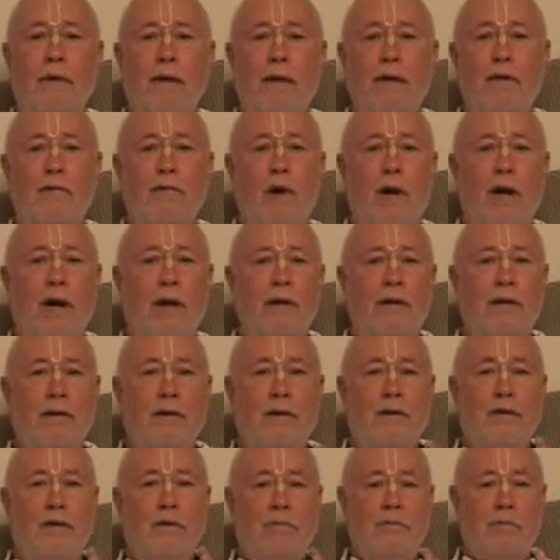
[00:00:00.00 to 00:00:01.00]
They try
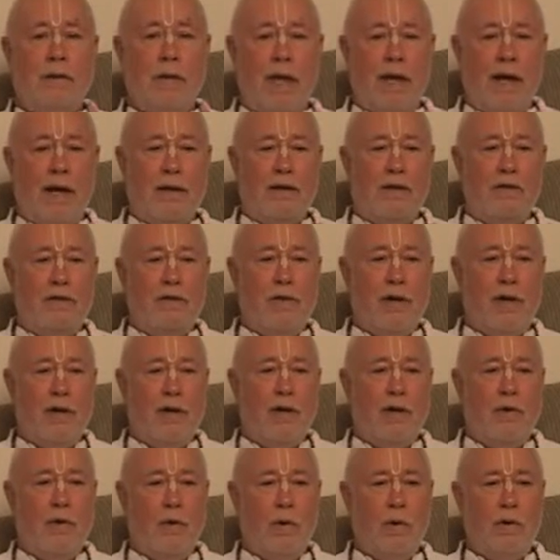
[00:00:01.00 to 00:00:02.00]
to plot a
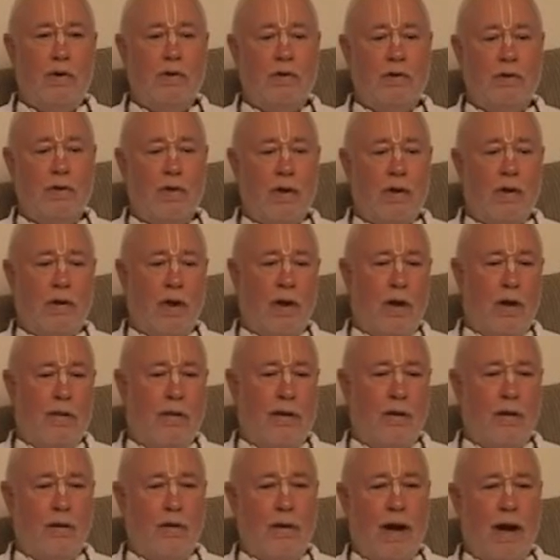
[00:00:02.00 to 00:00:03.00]
straight course
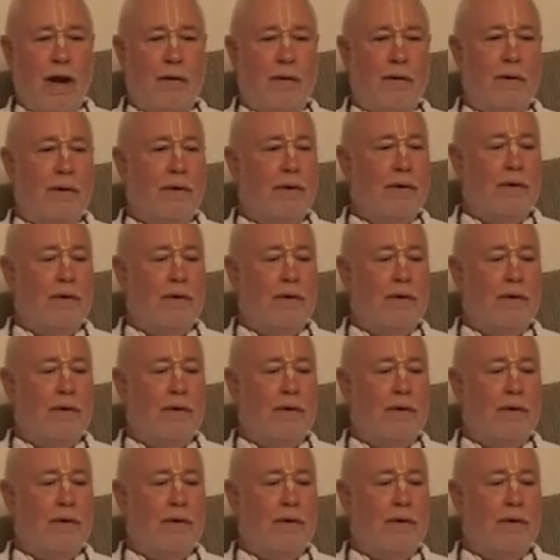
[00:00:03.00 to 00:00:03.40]
on the ground,